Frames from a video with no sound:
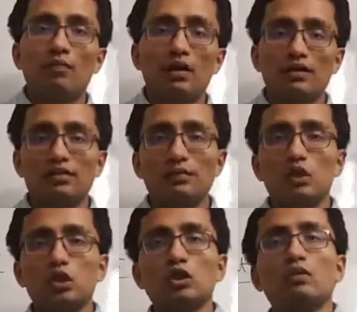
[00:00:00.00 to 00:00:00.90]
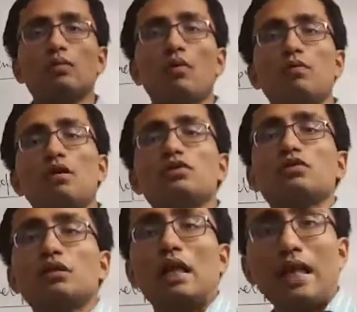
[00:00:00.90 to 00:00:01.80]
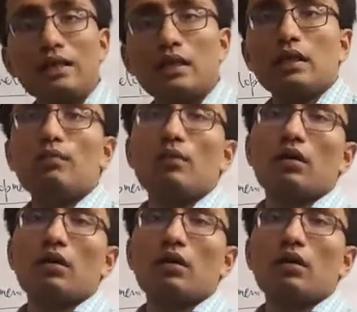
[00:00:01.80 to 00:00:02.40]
participation of the population in the